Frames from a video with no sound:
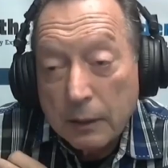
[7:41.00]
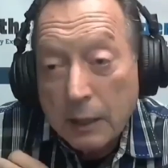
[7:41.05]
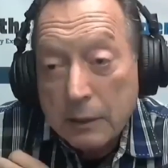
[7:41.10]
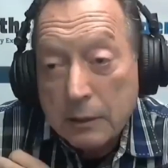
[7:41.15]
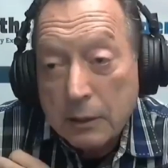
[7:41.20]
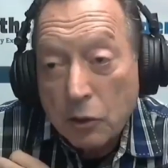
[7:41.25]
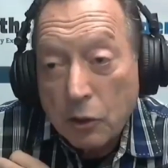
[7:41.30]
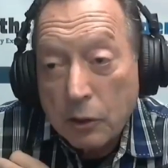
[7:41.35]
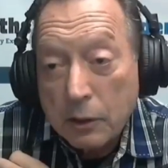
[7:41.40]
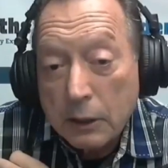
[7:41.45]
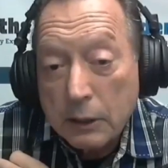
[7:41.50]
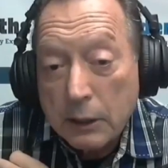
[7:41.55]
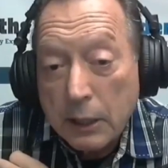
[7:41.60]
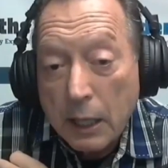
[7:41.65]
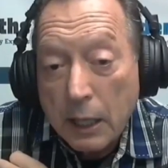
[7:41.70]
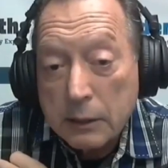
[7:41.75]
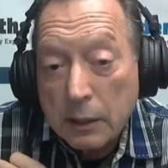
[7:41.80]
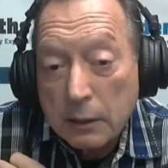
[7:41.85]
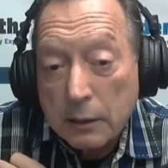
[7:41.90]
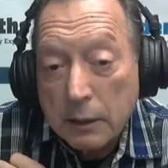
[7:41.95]
let's look at
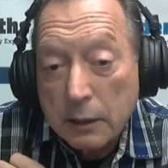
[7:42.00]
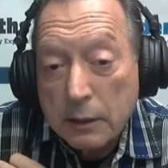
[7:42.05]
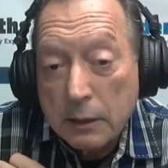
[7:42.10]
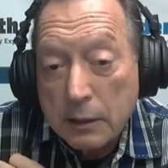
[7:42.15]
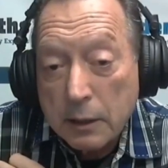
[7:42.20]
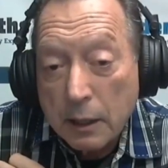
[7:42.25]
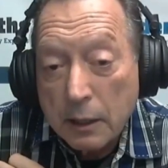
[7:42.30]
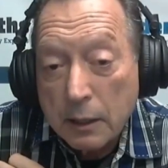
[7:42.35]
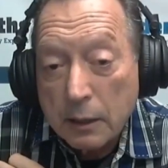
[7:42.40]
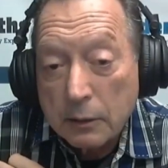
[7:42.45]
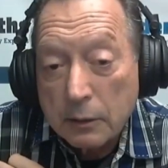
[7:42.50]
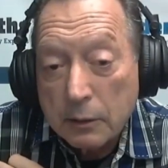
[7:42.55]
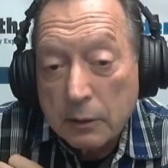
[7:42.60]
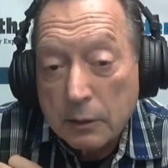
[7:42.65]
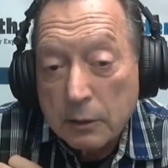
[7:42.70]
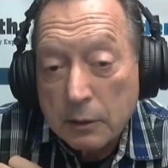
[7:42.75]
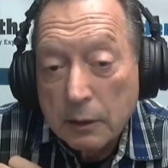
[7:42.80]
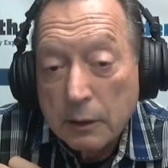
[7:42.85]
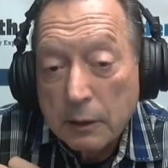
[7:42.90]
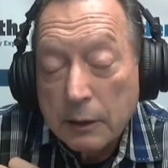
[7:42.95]
gasoline sales.